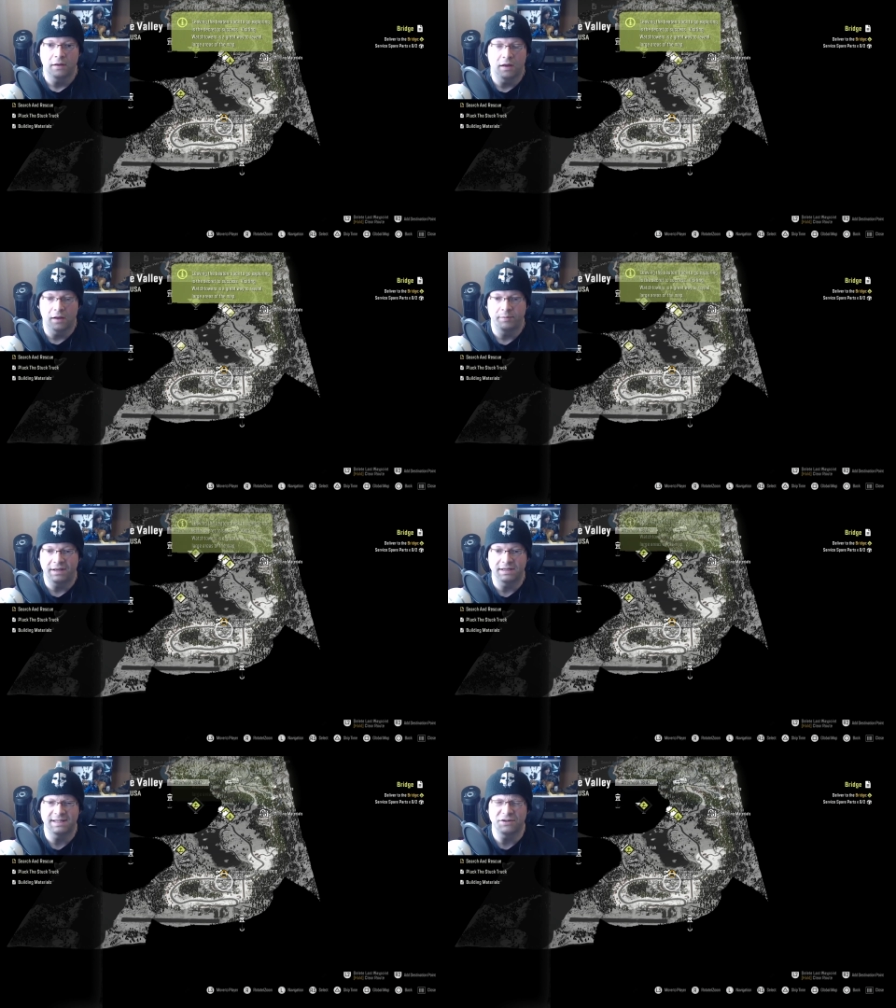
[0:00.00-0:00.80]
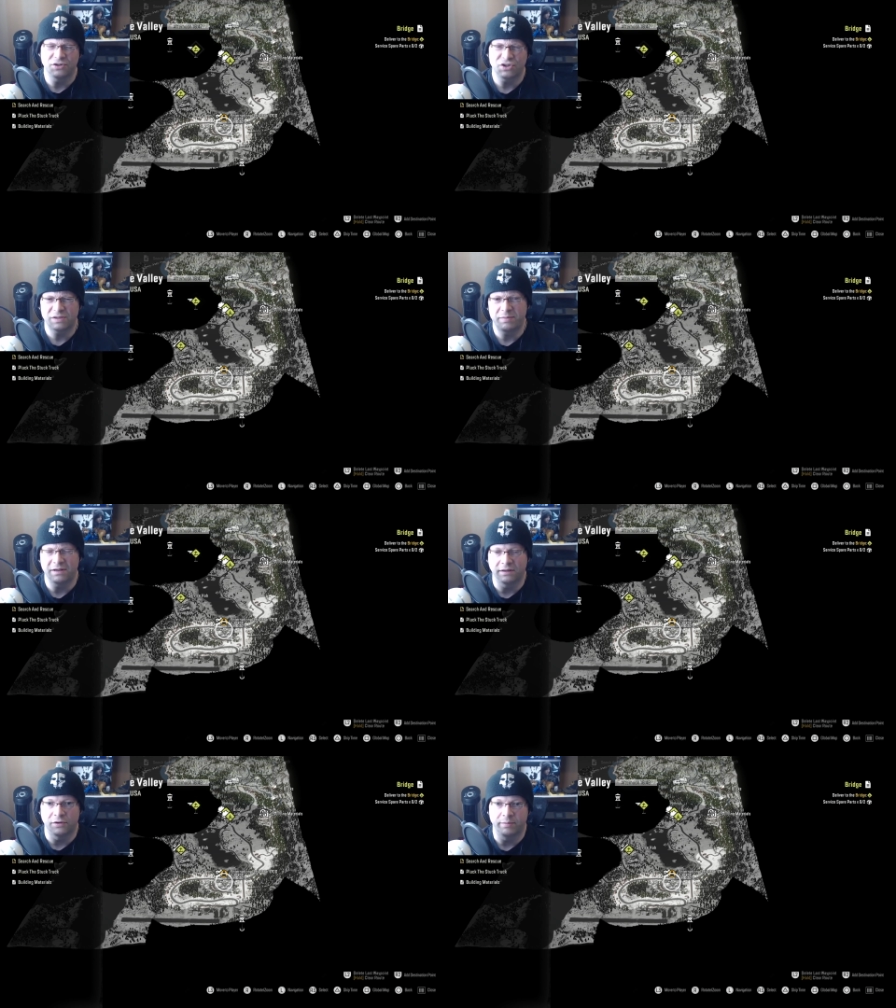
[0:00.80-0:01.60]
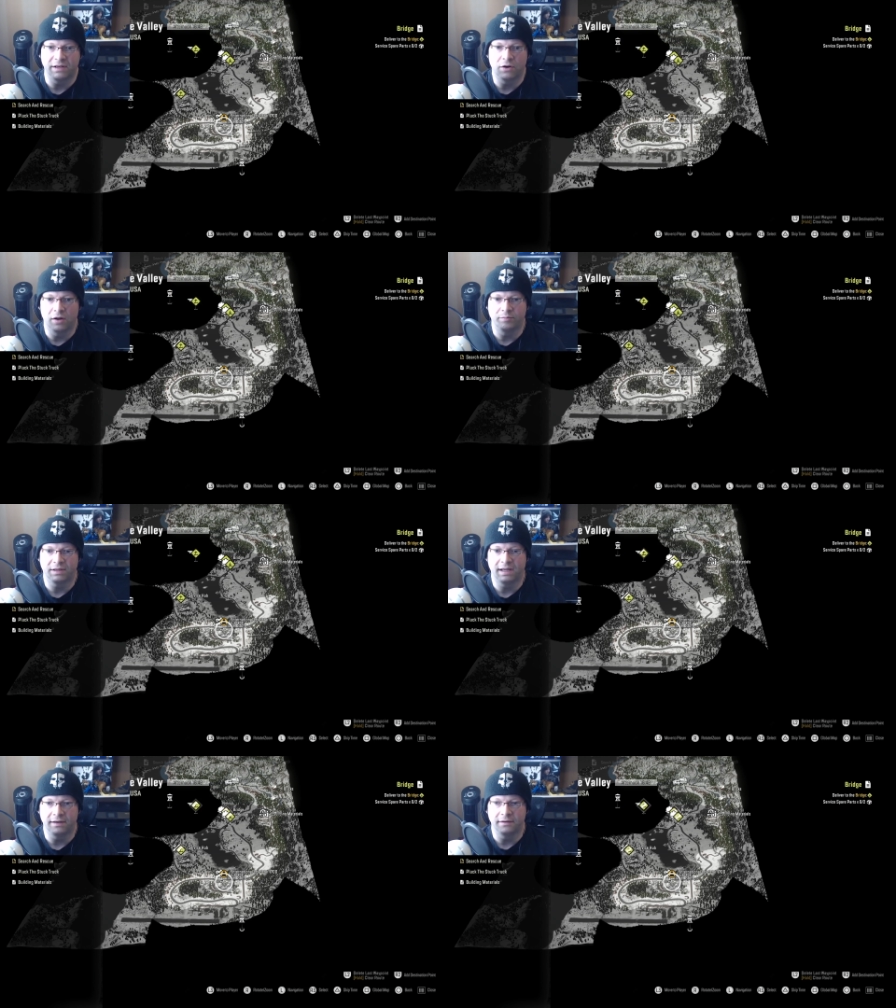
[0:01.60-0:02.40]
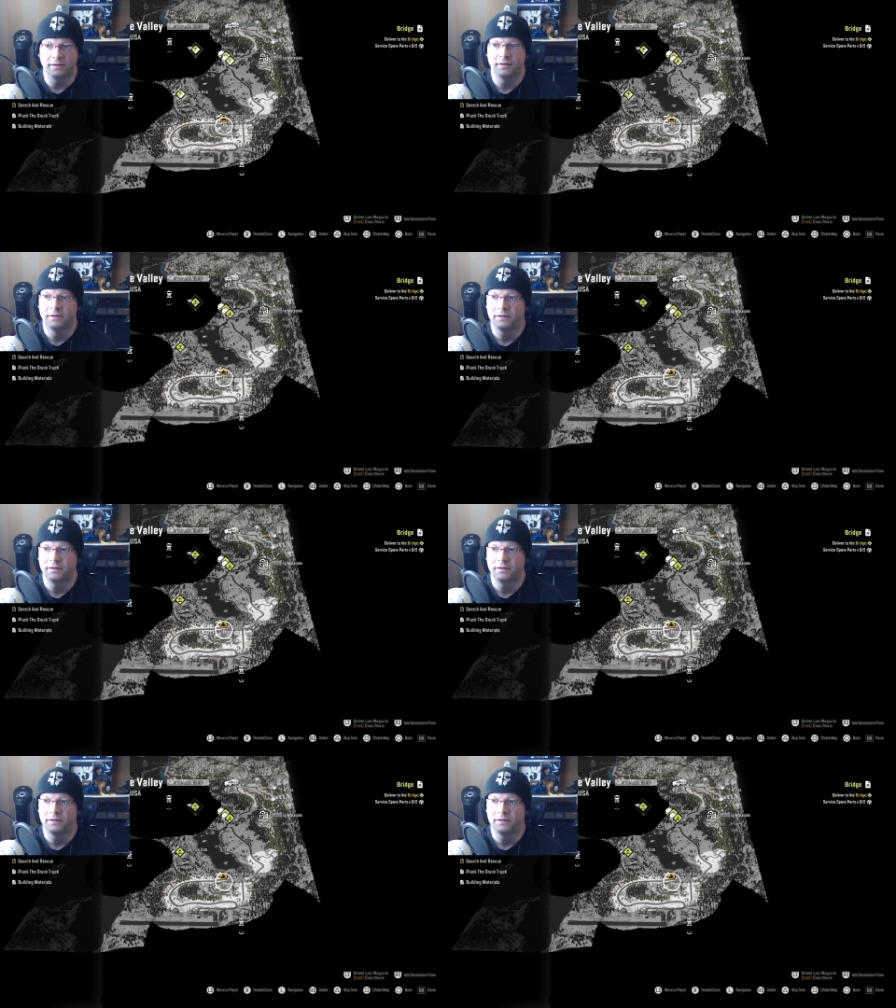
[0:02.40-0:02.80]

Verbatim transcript: uh, because it'll just be a little bit complicated.